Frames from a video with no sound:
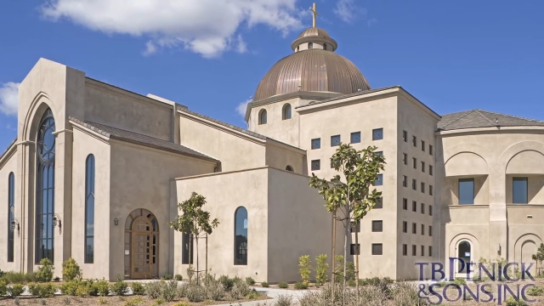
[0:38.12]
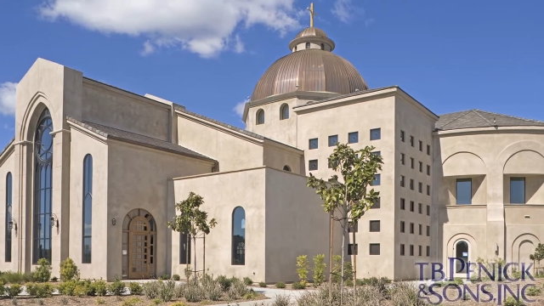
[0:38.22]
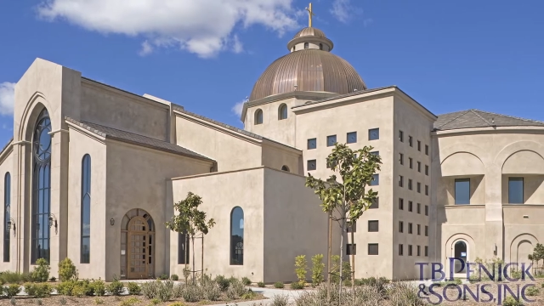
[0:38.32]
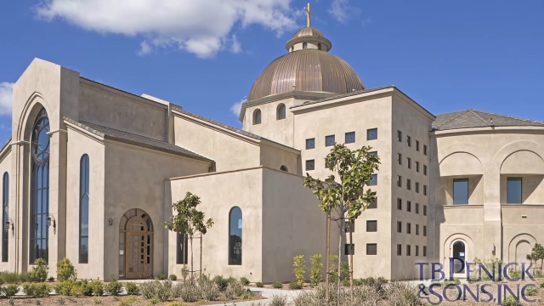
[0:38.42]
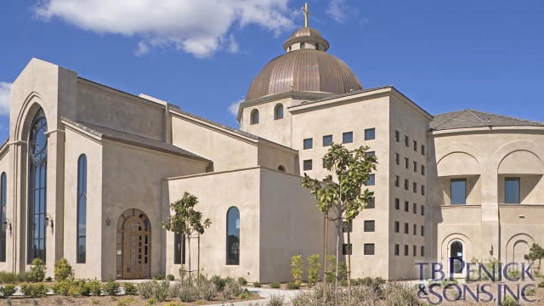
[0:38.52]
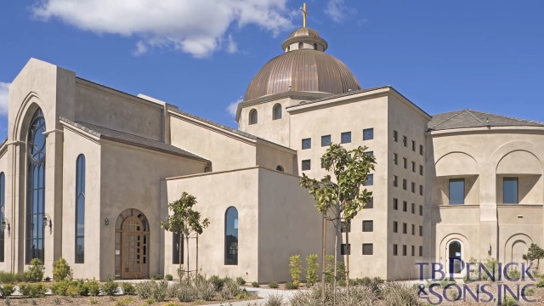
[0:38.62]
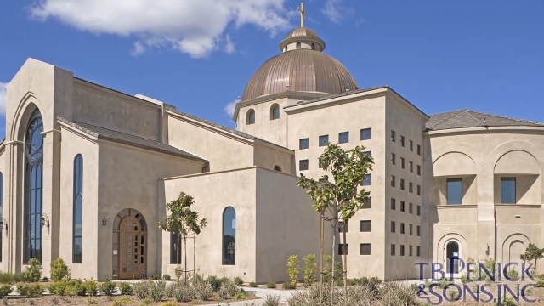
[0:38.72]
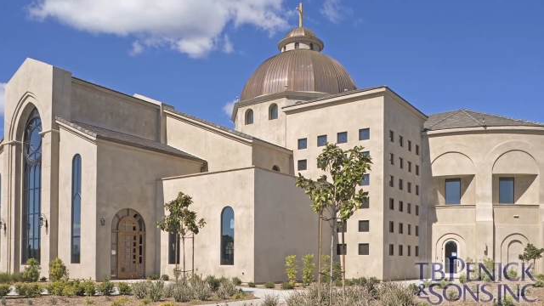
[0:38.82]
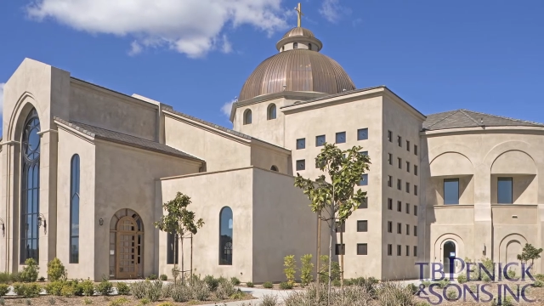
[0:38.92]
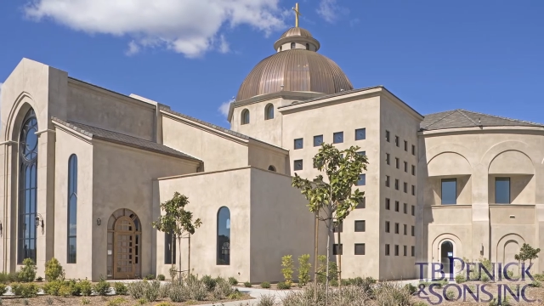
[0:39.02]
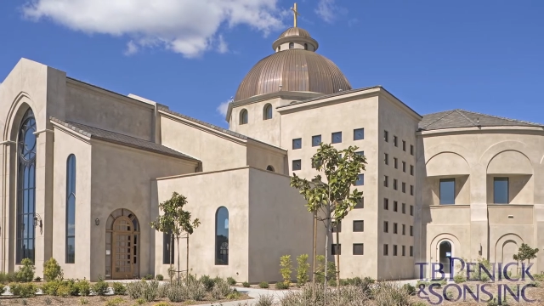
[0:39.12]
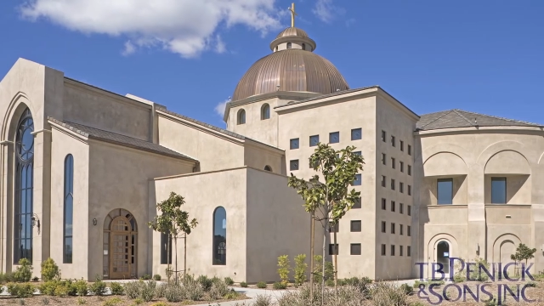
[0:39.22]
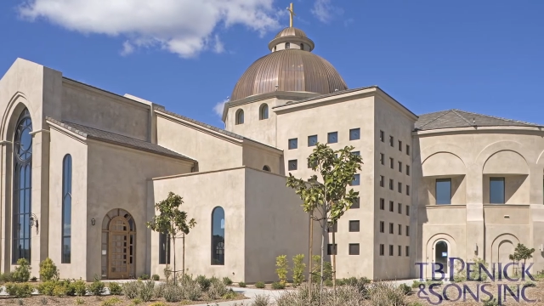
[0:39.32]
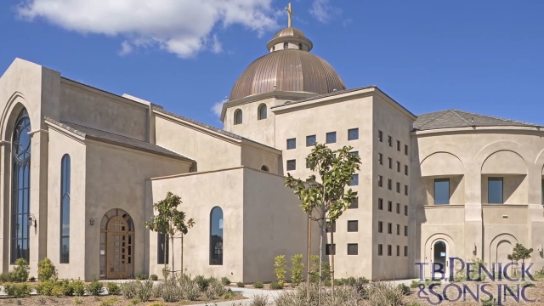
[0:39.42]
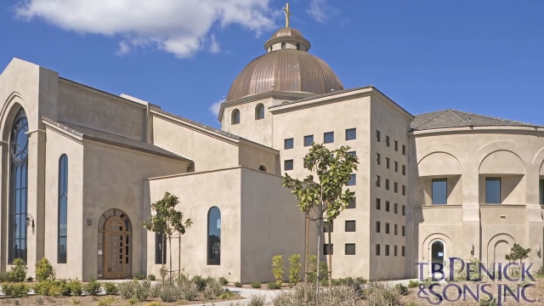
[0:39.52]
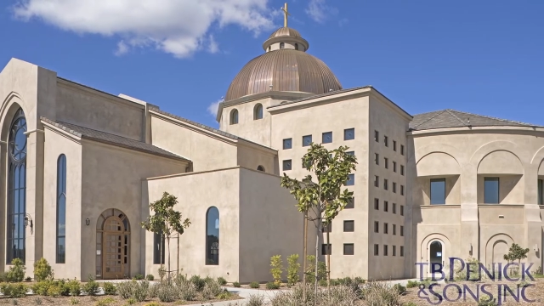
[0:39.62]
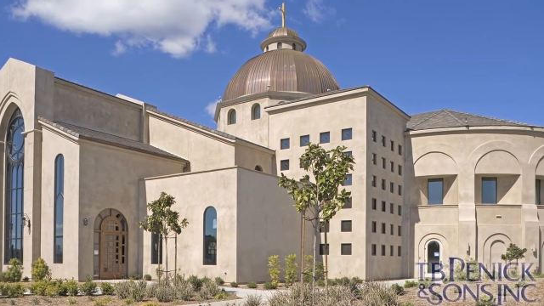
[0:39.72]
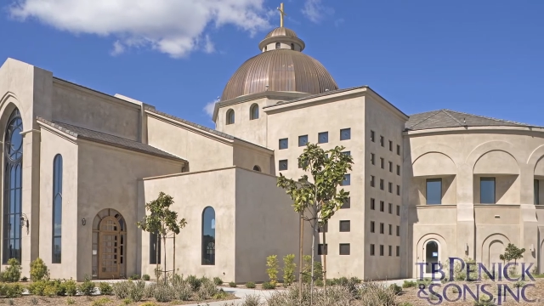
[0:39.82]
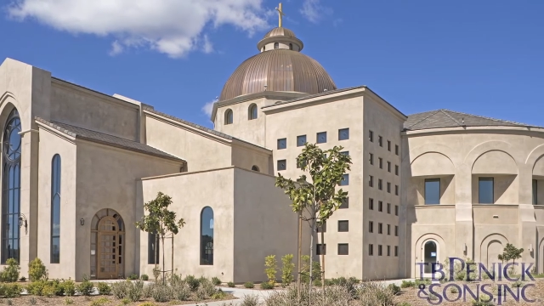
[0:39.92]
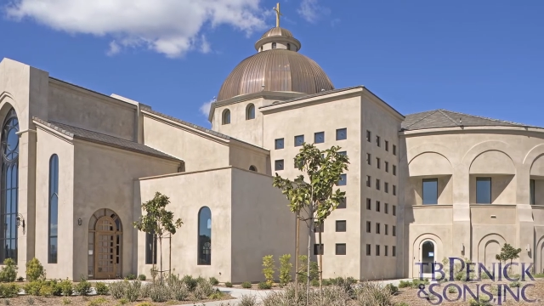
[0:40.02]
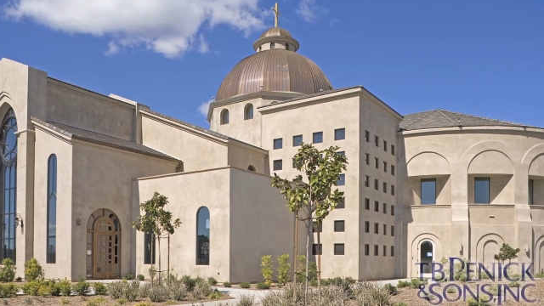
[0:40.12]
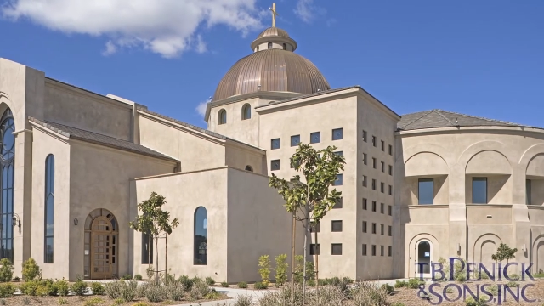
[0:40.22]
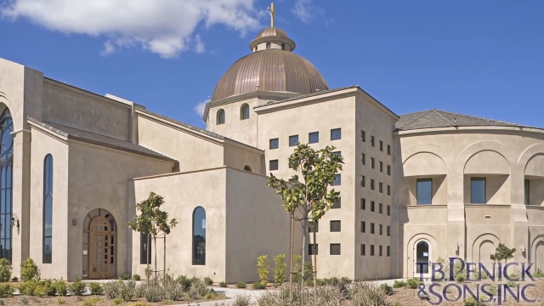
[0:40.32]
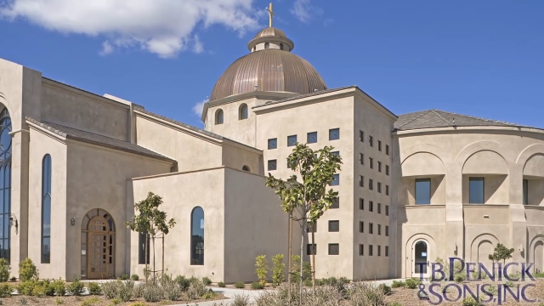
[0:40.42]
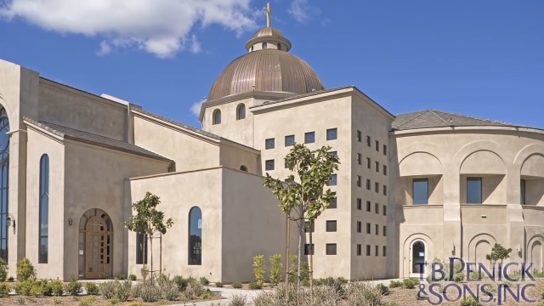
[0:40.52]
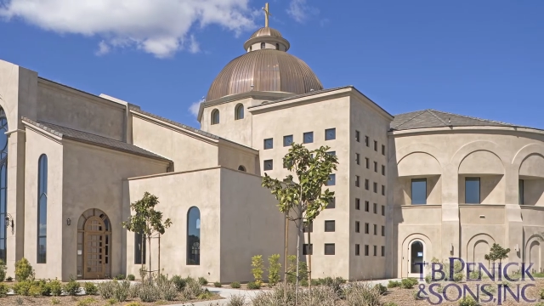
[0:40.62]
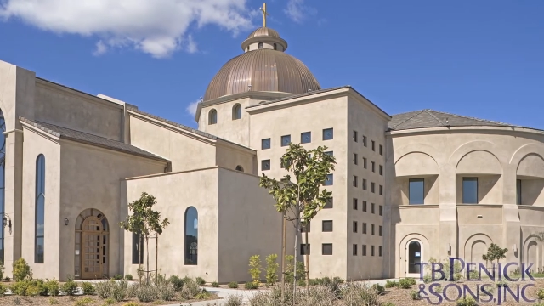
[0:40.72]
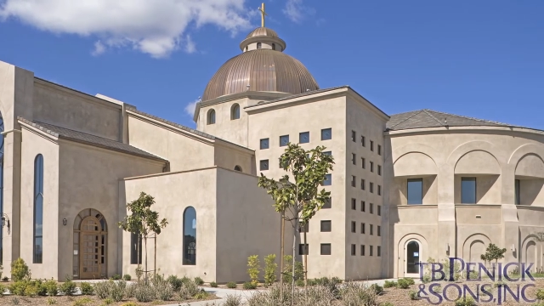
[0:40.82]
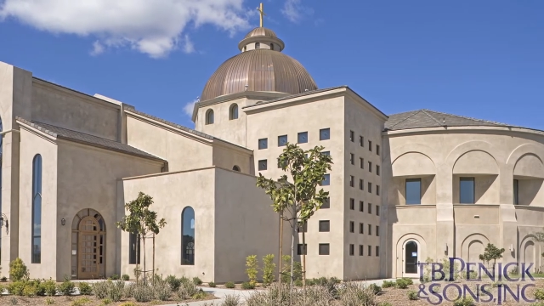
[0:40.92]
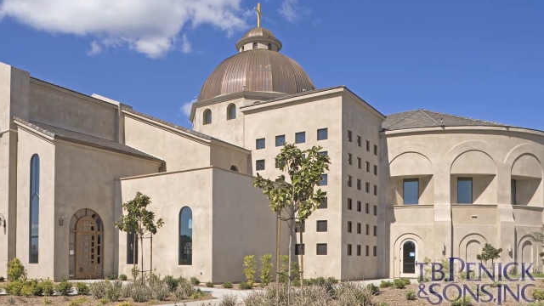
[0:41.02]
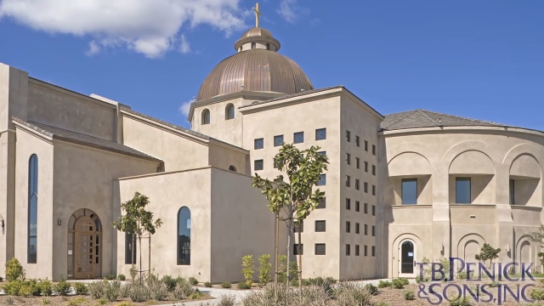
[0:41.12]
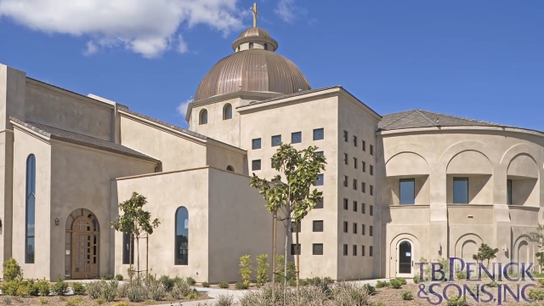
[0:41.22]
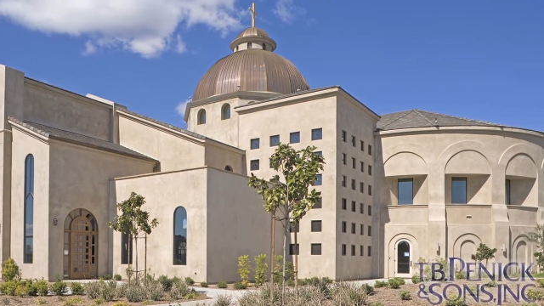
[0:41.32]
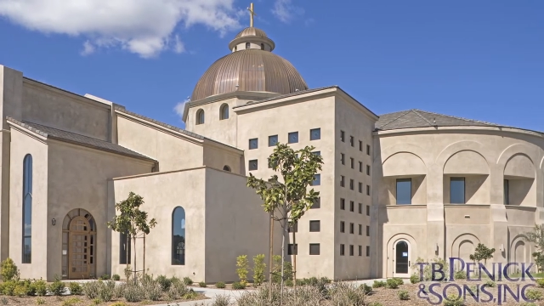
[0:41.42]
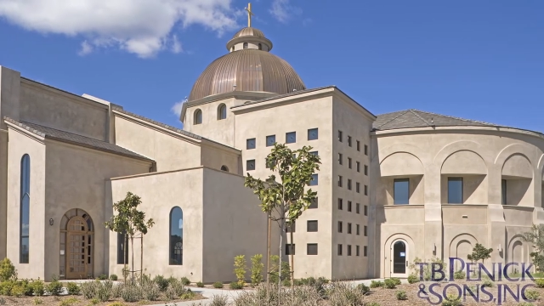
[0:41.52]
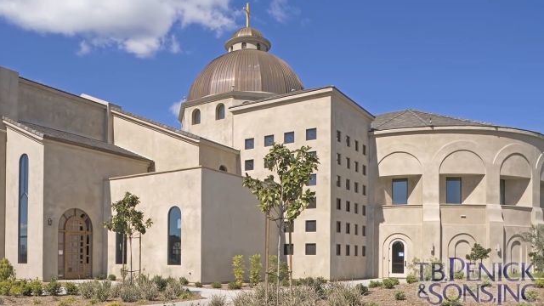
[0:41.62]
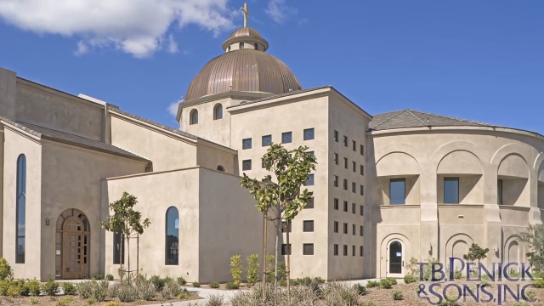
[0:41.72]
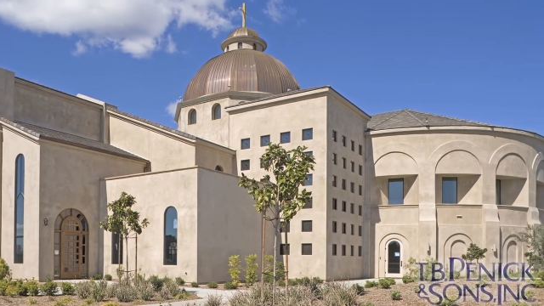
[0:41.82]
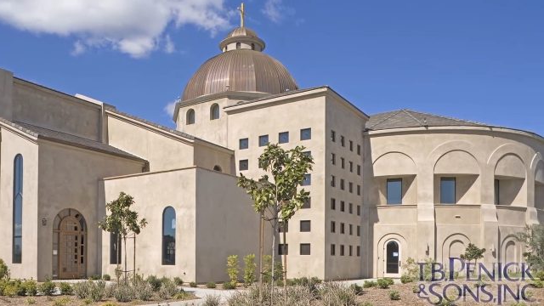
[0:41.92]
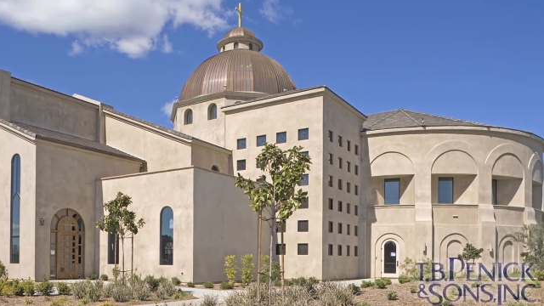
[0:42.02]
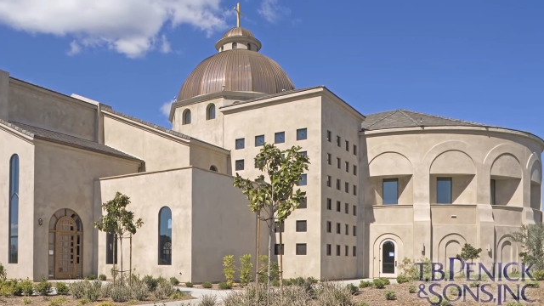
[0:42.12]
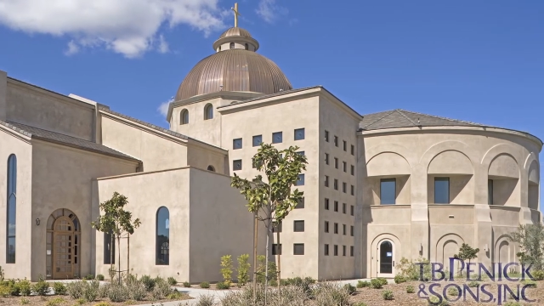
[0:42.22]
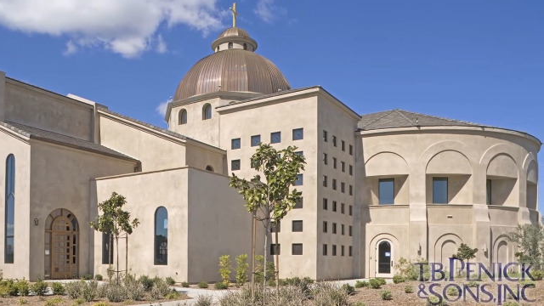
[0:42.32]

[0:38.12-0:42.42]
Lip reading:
(no speaker visible)